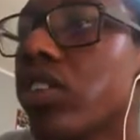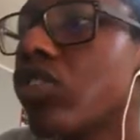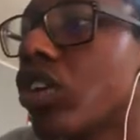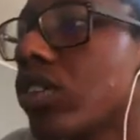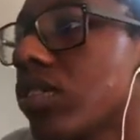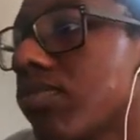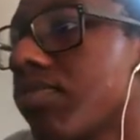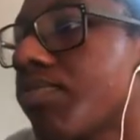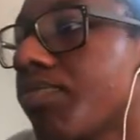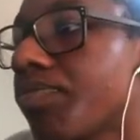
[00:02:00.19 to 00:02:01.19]
start.
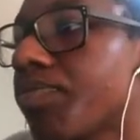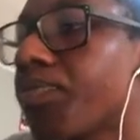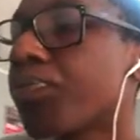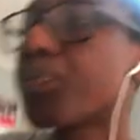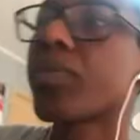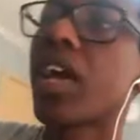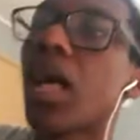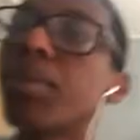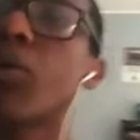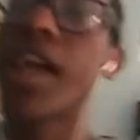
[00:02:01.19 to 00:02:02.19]
I'll
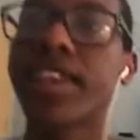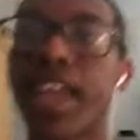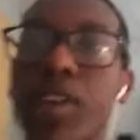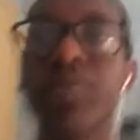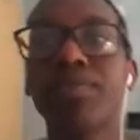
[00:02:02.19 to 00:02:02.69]
be quiet now.